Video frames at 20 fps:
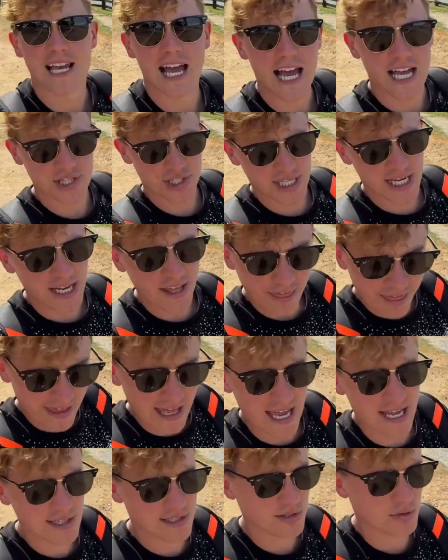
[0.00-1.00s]
hashtag
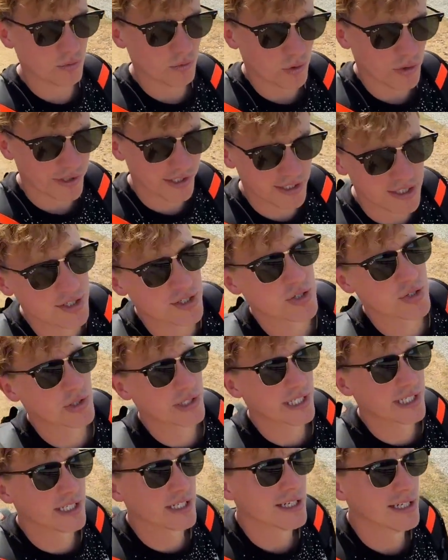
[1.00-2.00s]
that Wanaka
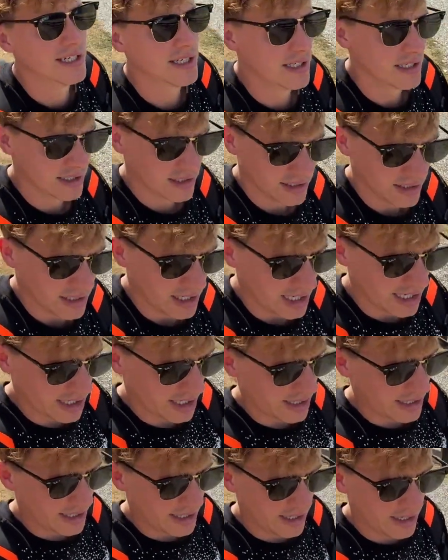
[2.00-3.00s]
tree.
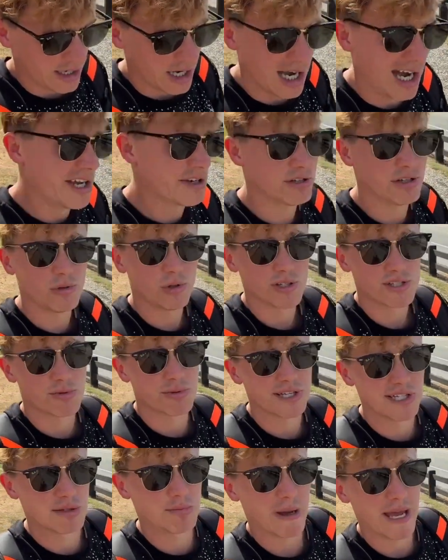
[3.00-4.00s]
I don't know what to
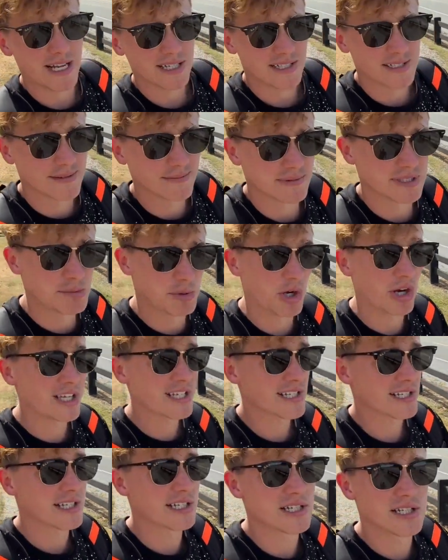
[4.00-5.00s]
expect, to be
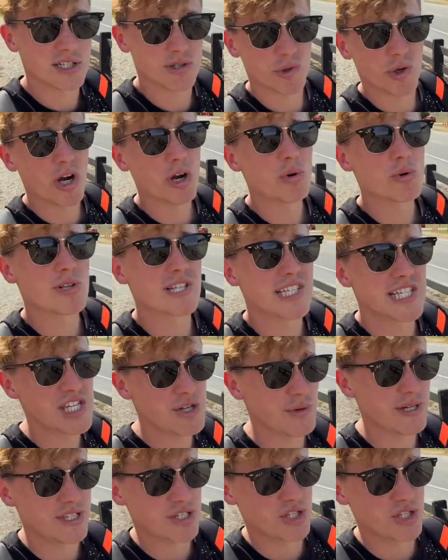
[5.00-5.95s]
honest. So I will see you at the